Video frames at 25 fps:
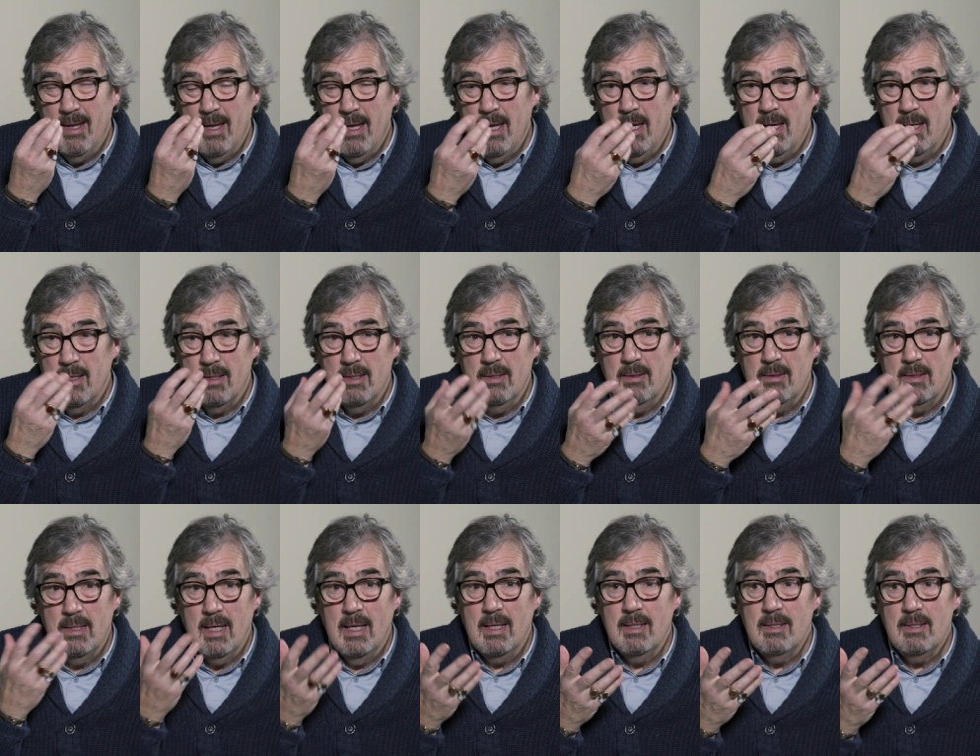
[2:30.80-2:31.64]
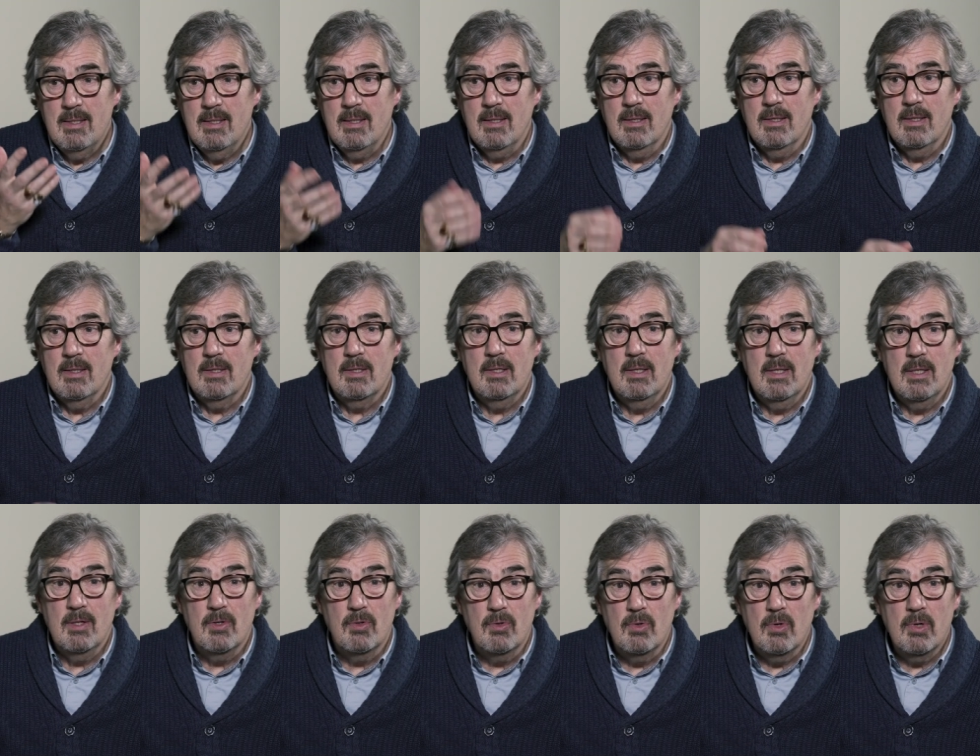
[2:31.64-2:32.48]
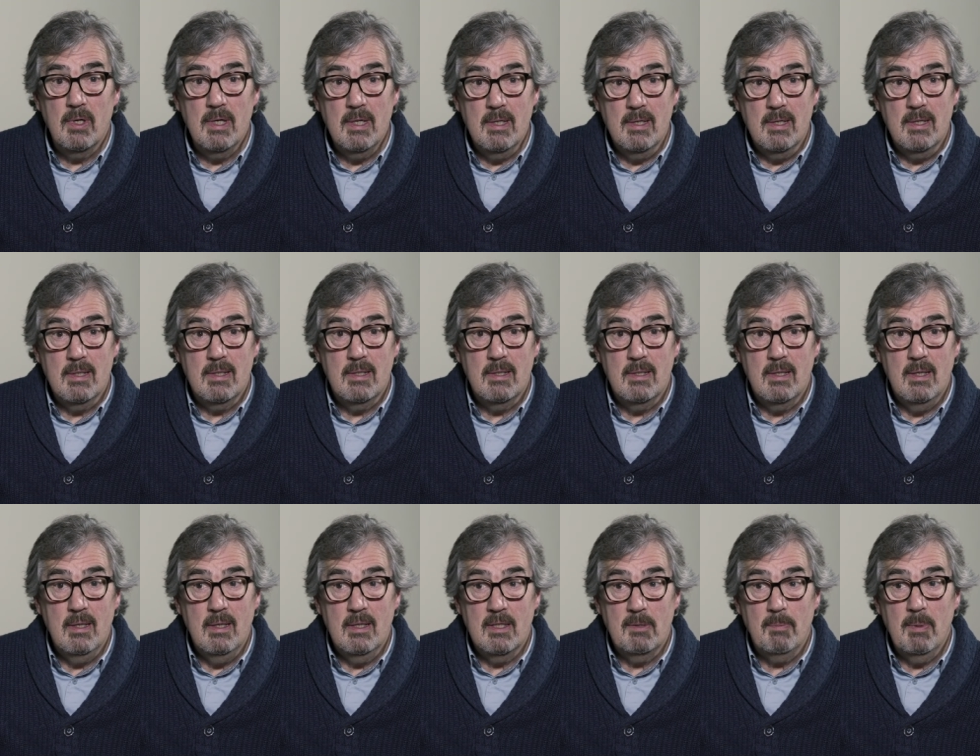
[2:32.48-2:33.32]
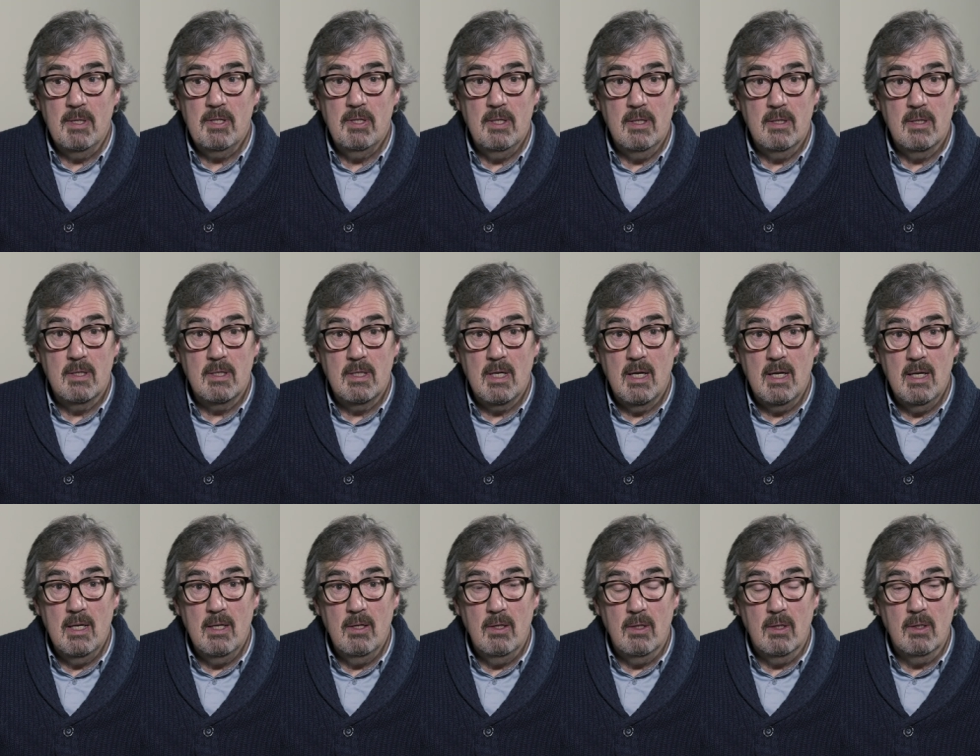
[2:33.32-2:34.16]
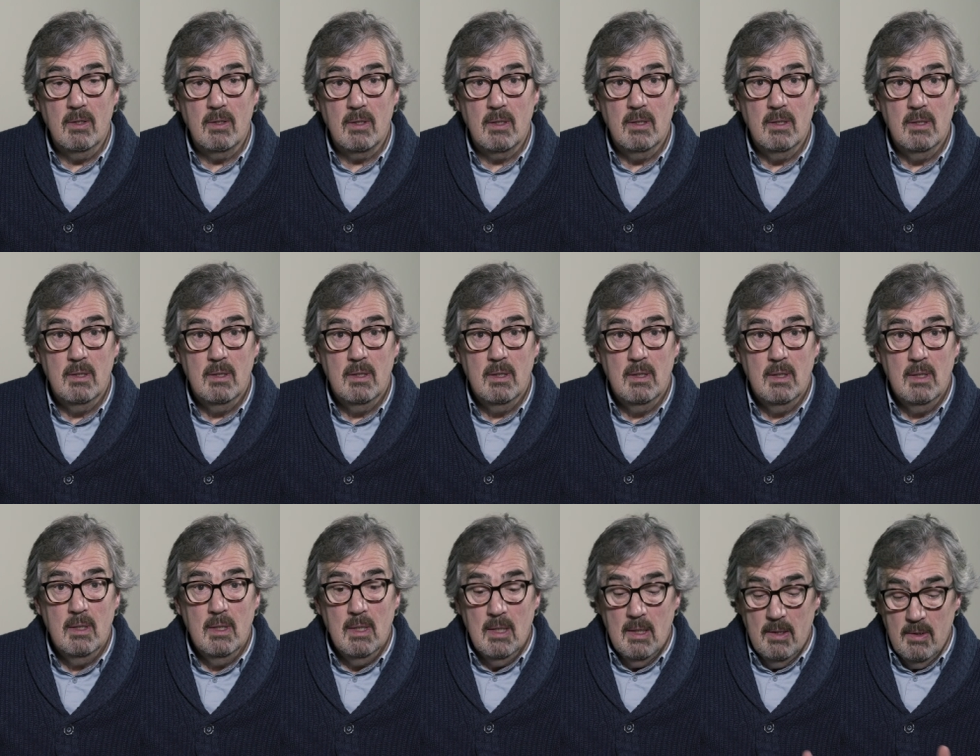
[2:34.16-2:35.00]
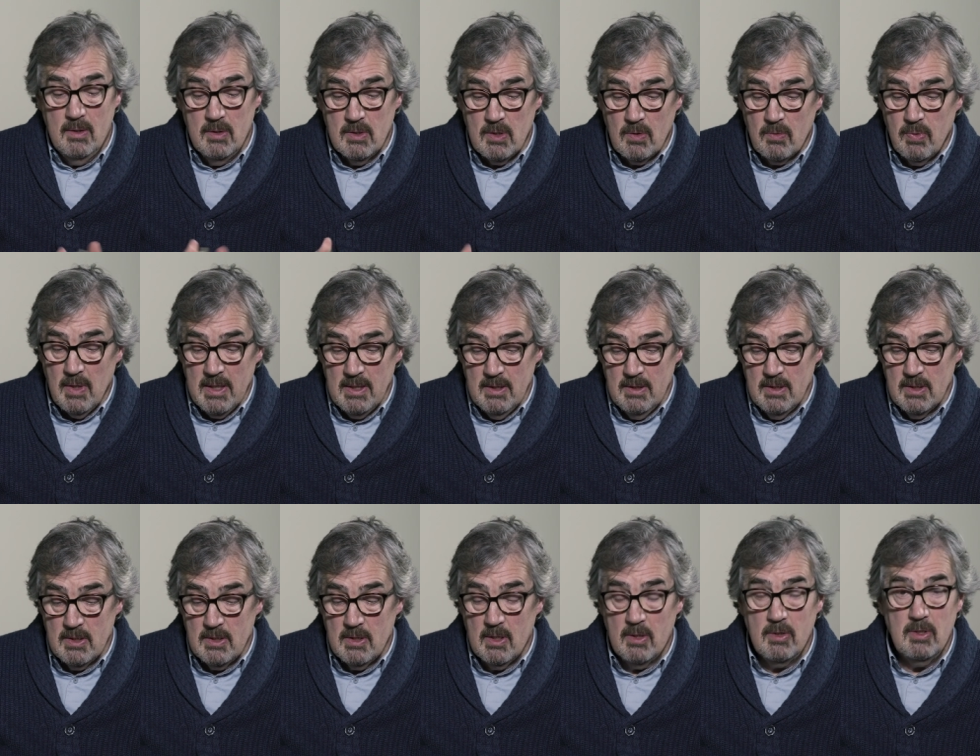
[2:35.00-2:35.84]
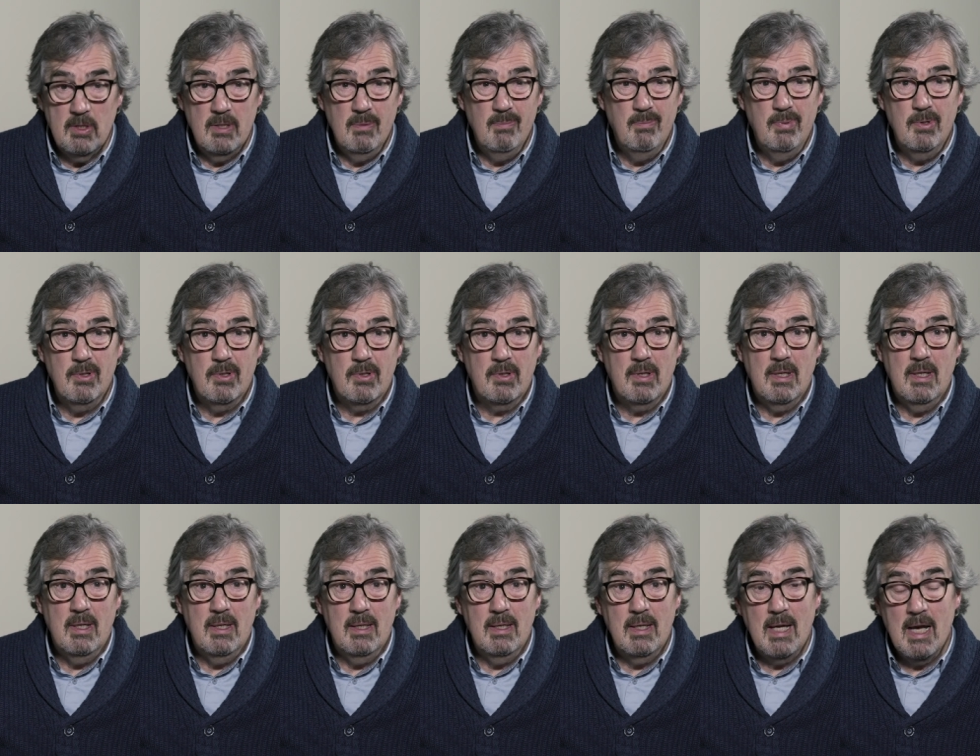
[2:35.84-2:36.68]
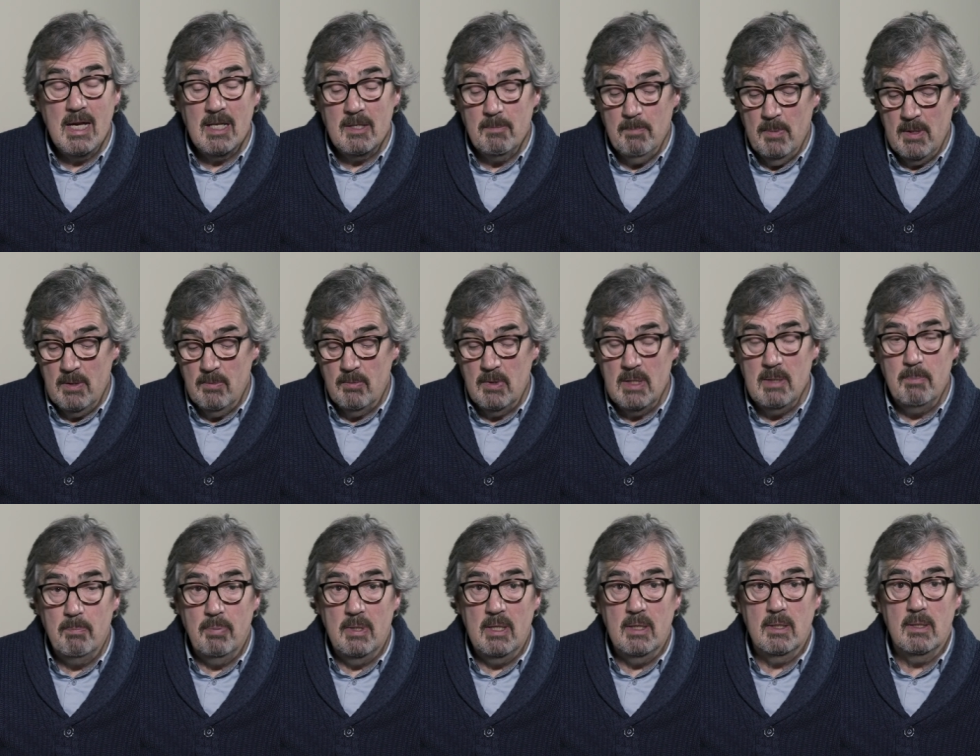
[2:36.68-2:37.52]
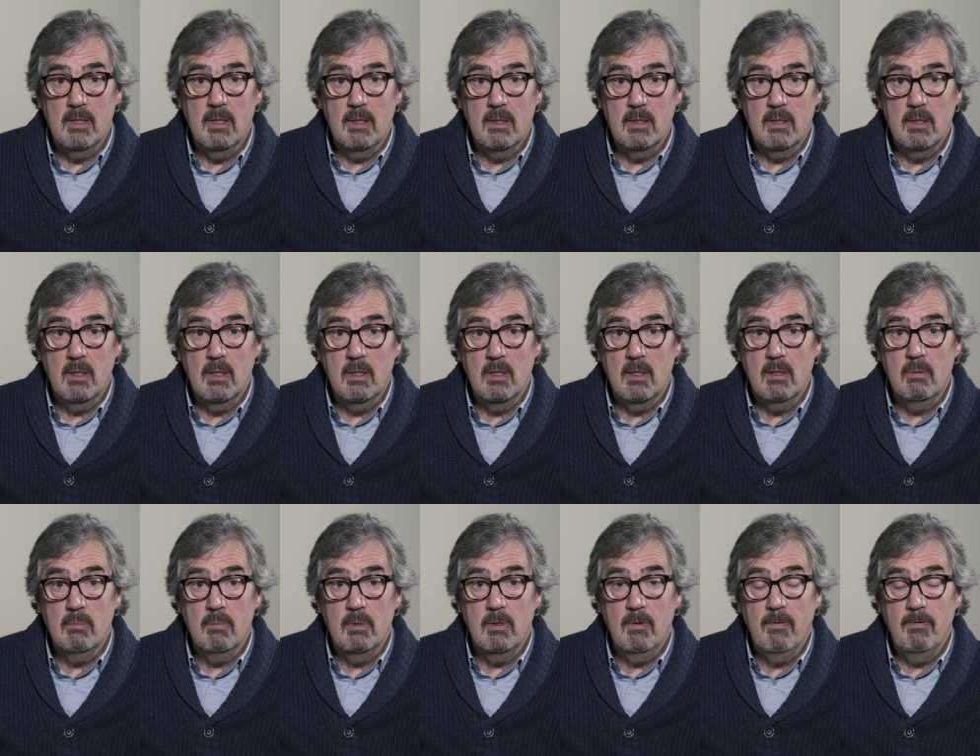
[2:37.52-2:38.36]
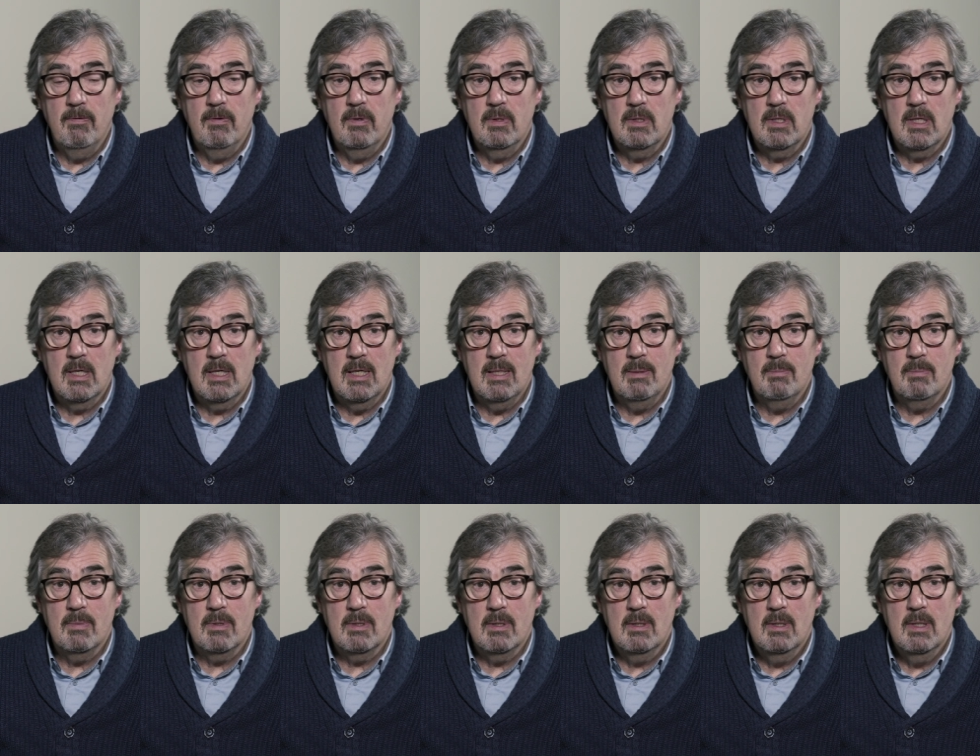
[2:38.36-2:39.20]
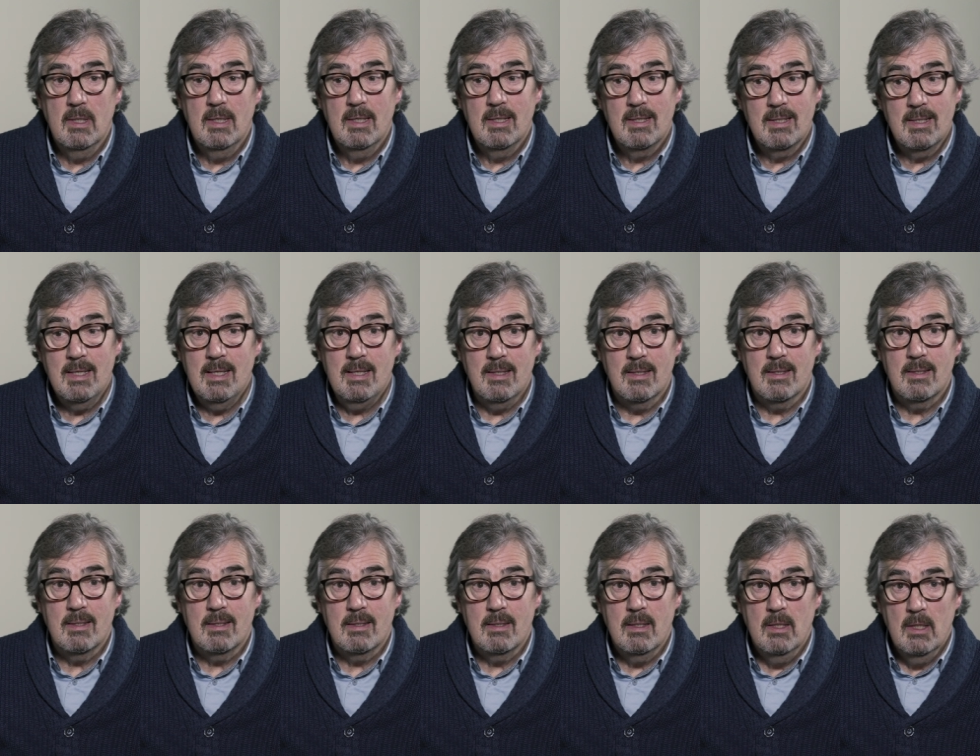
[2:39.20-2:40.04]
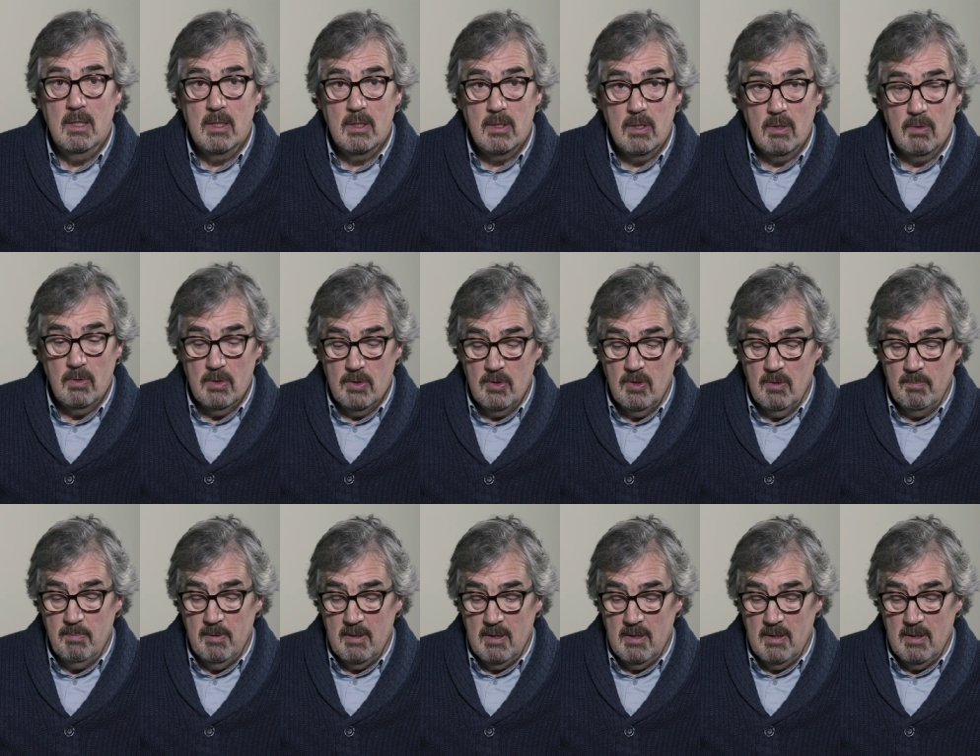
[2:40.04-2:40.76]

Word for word: uh, dancingness and adroitness, especially in the dialogue. It is quite an astonishing book, and it has been reprinted a number of times since, so it should